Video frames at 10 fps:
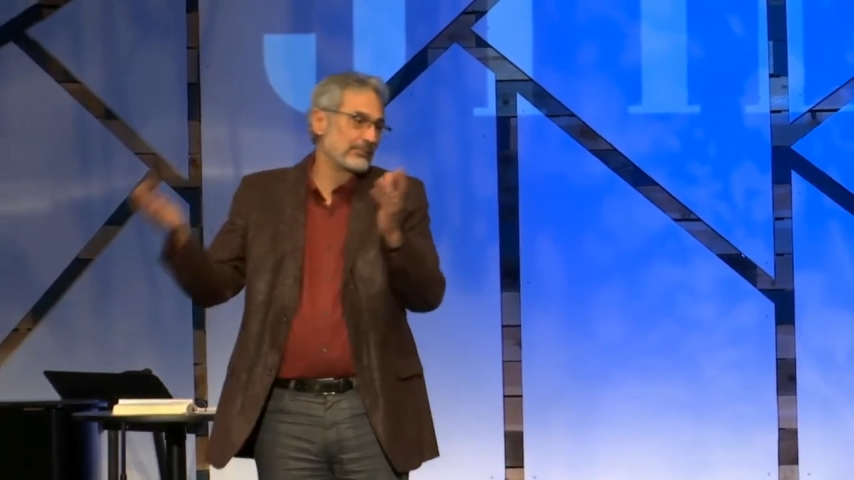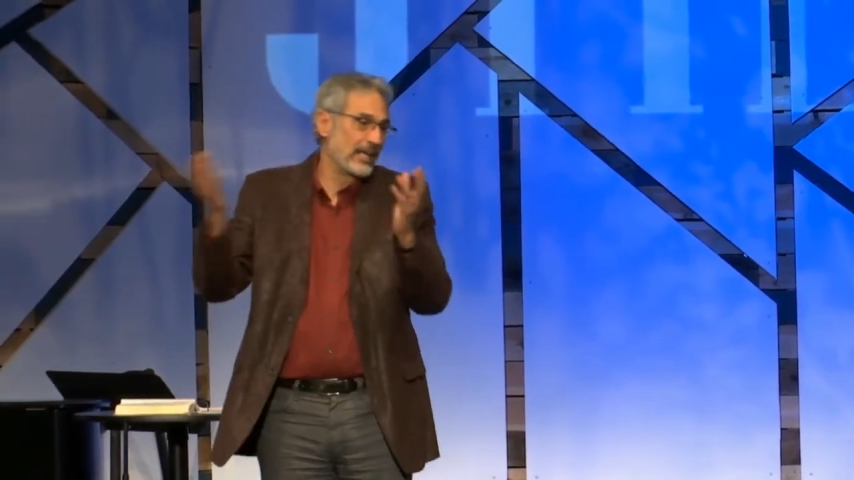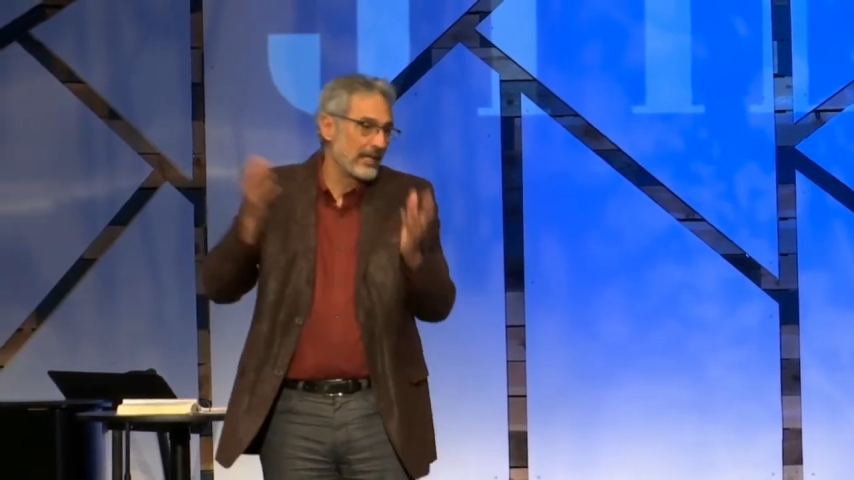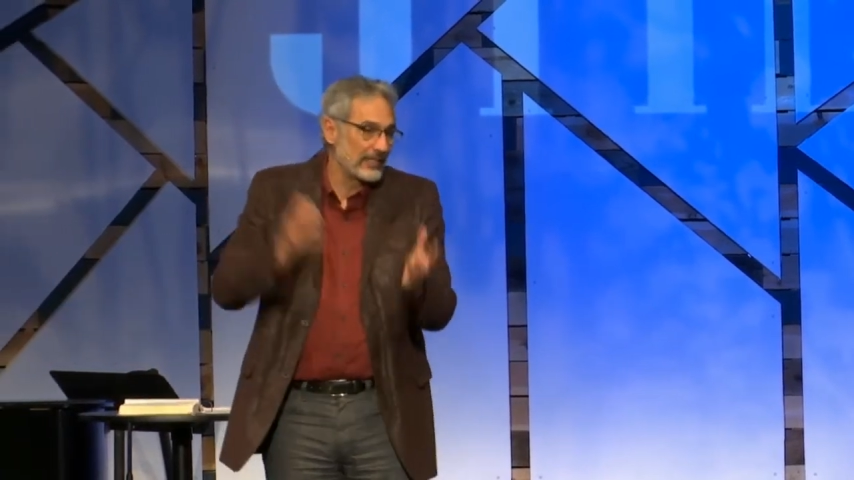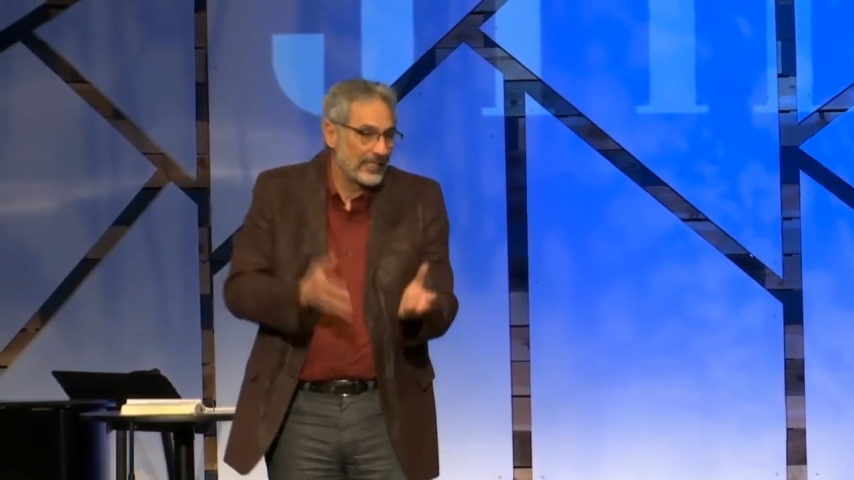By
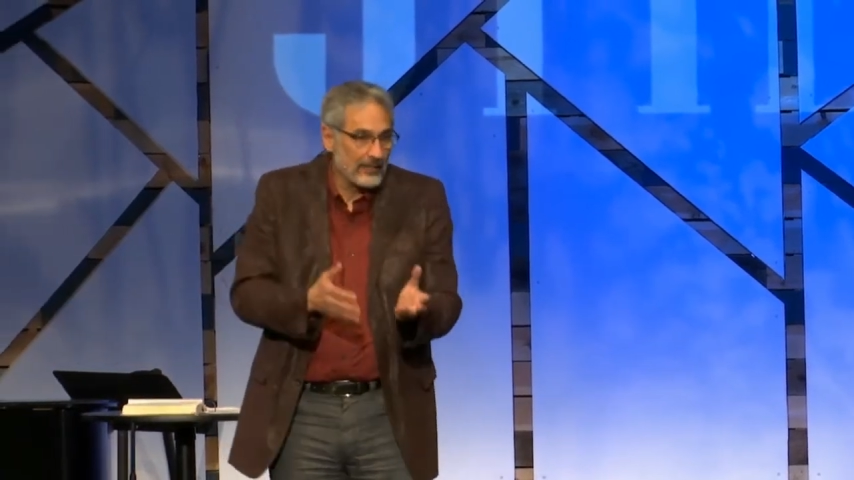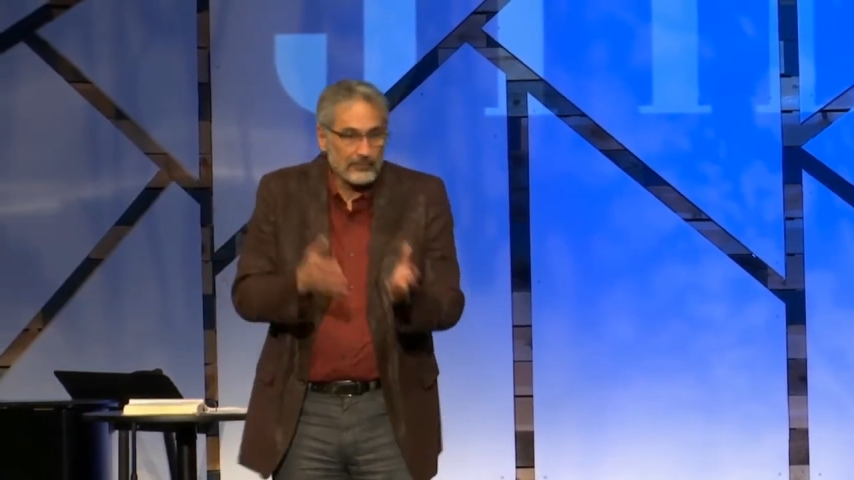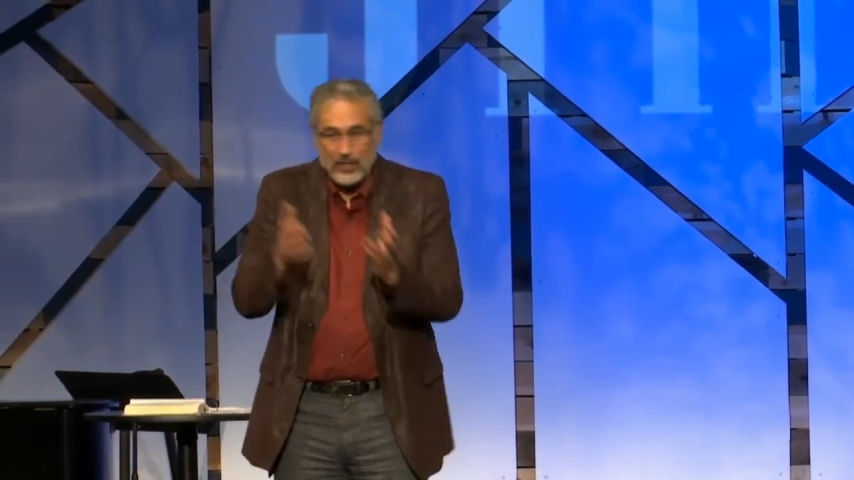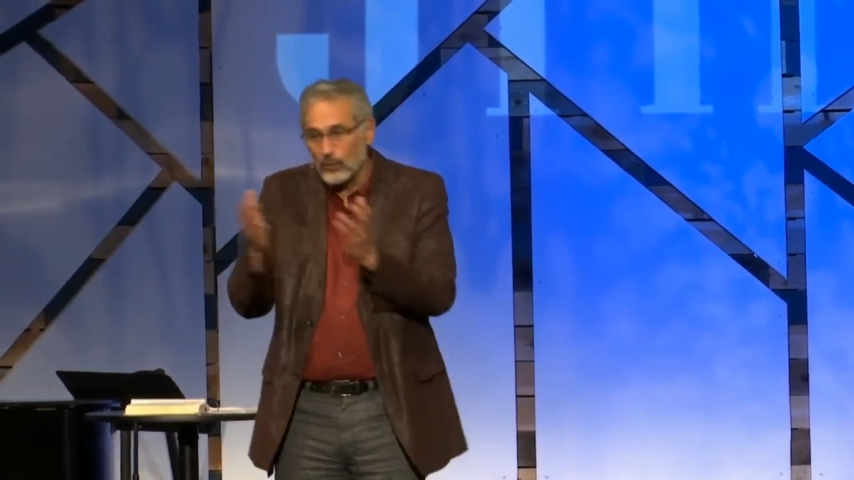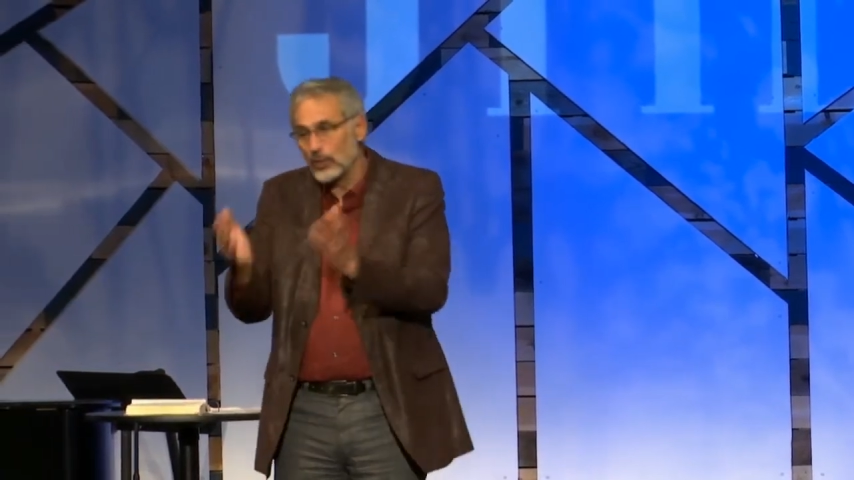having him
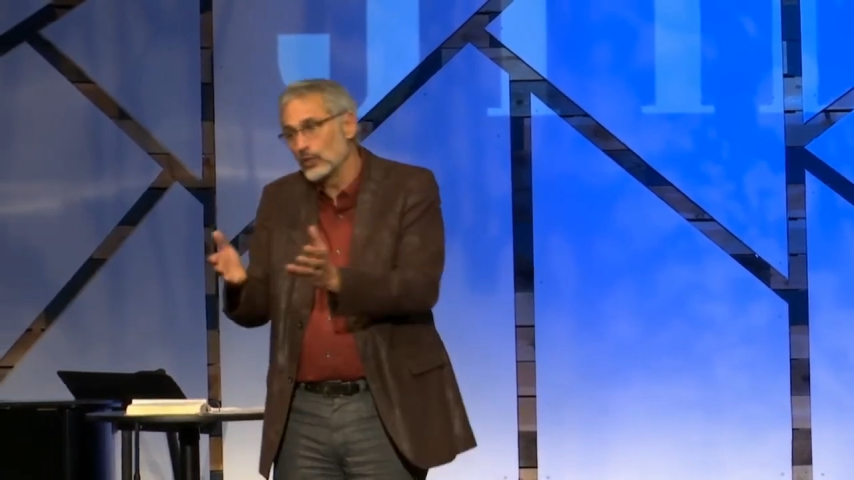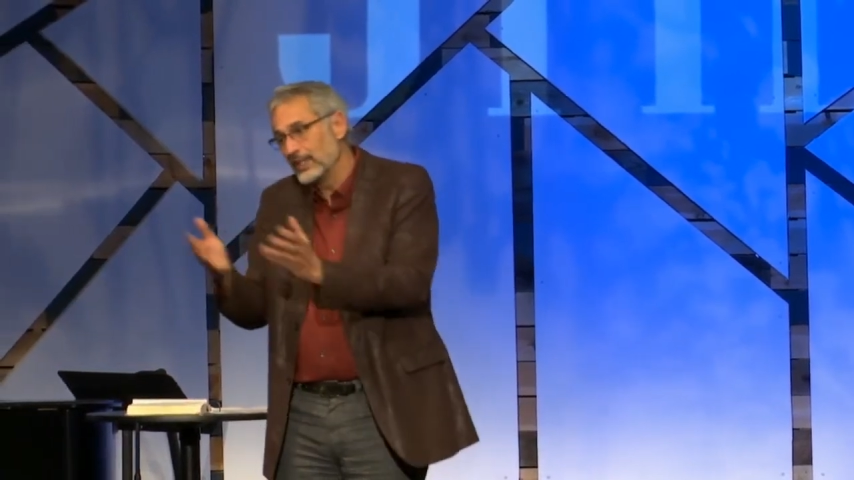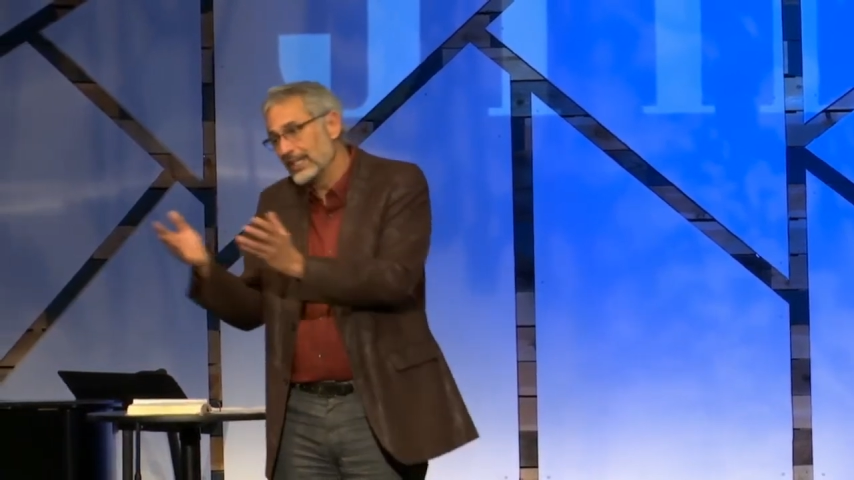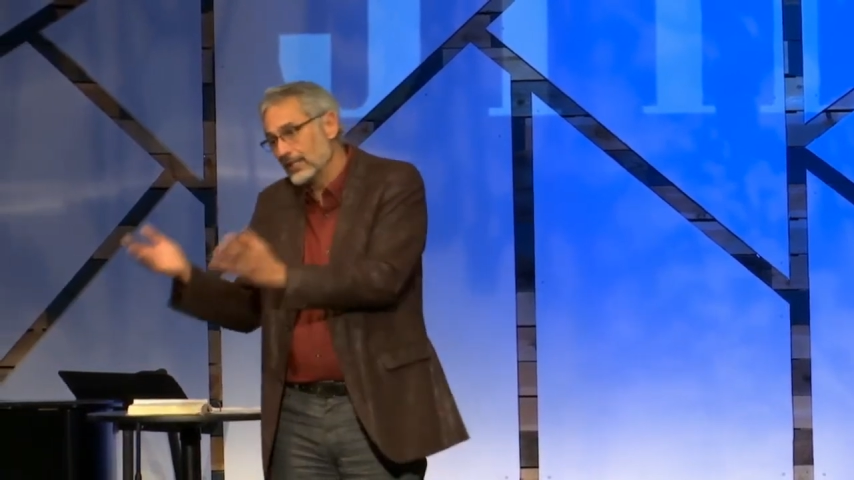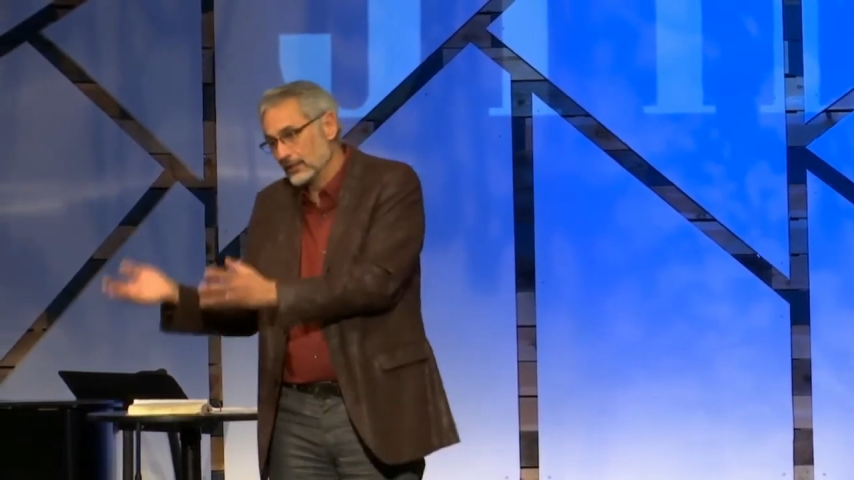be the one who
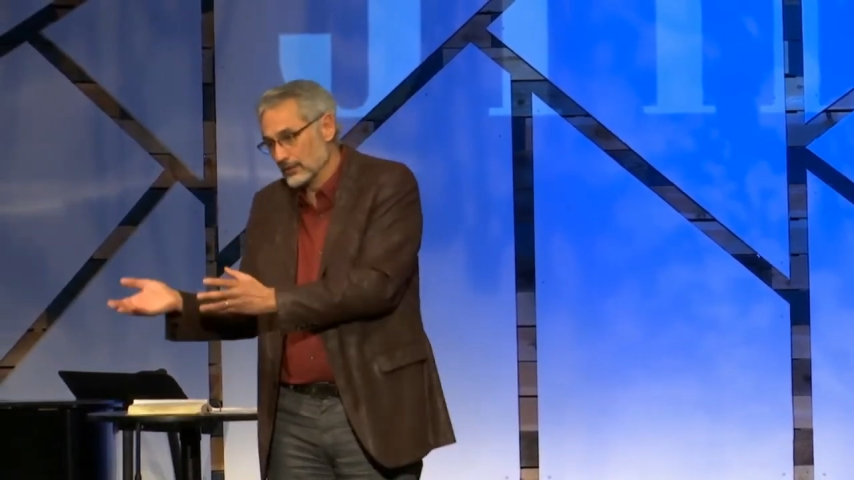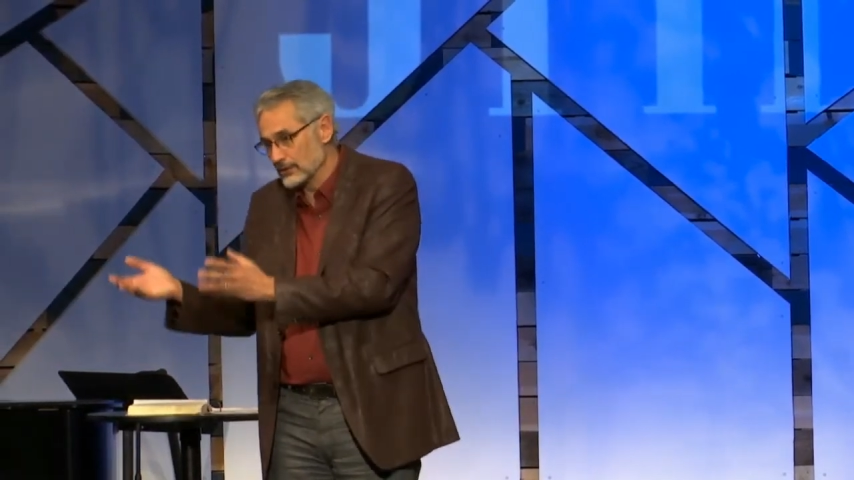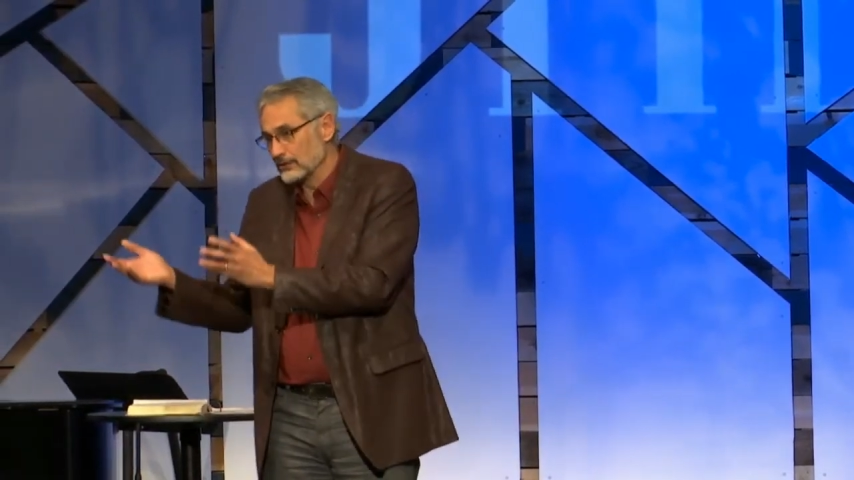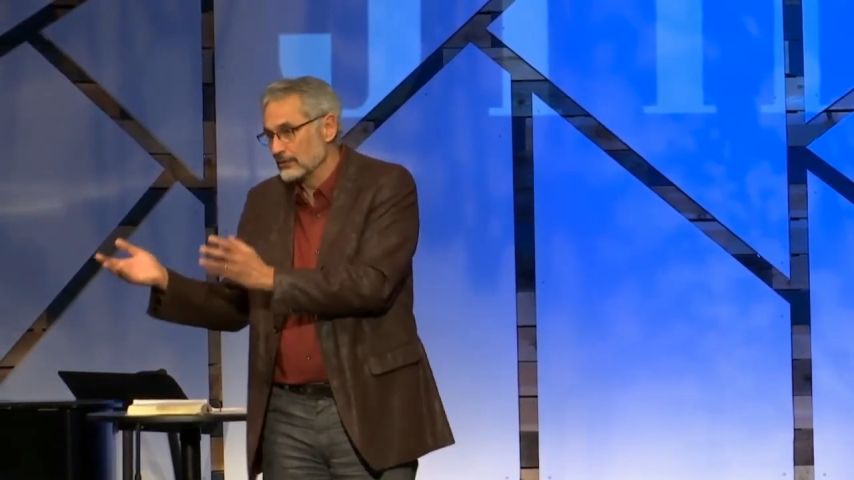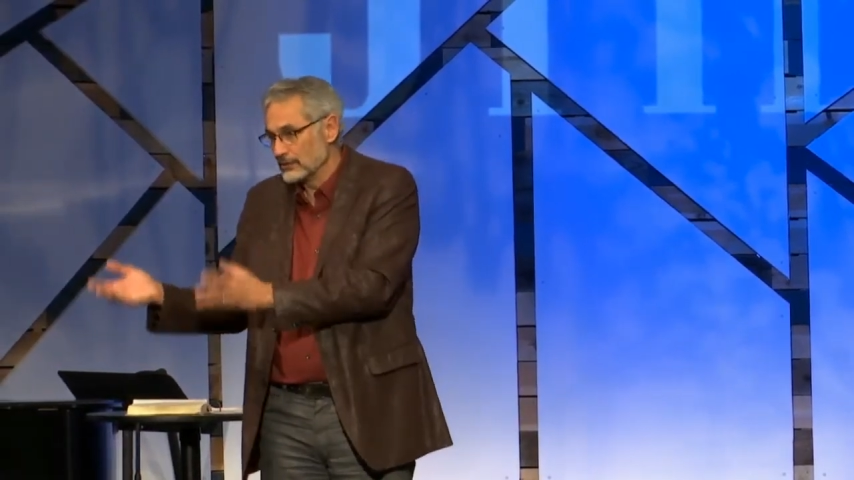
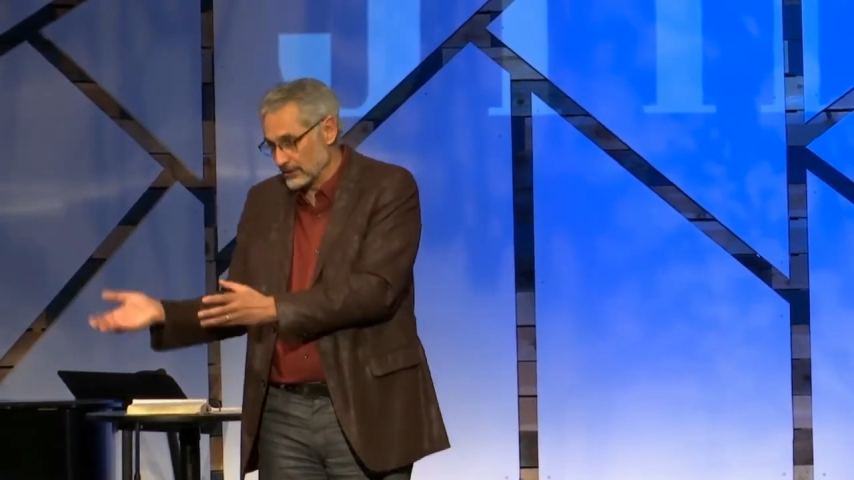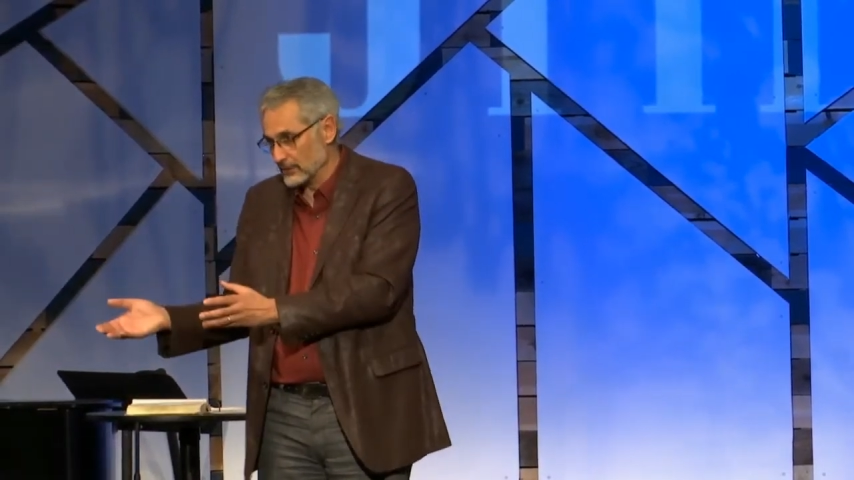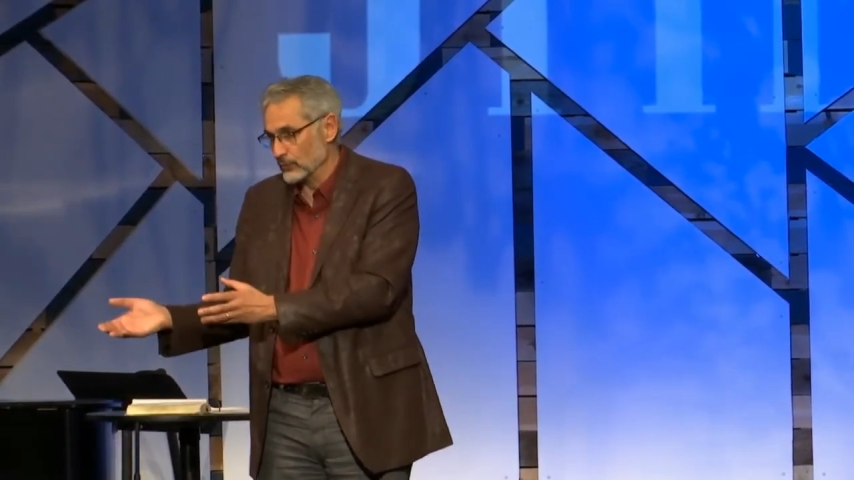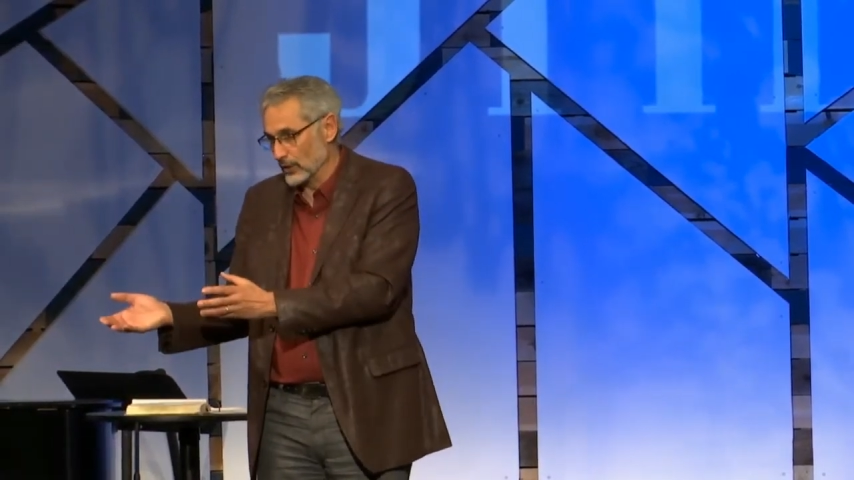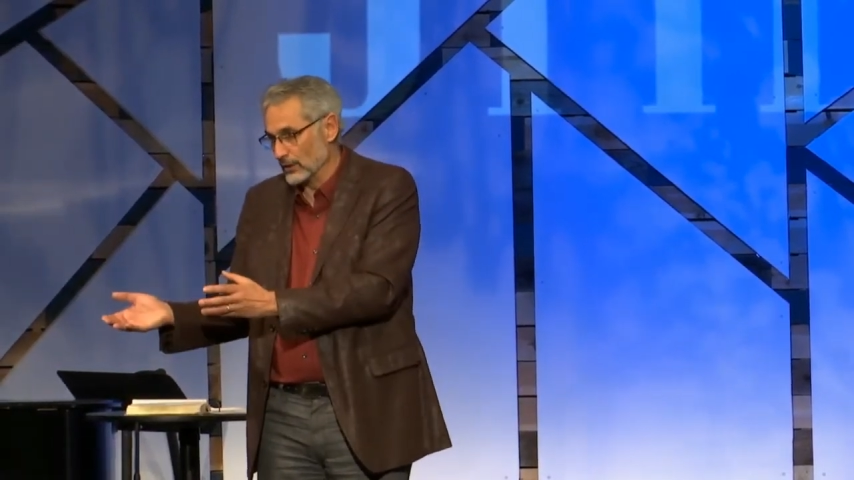heals someone.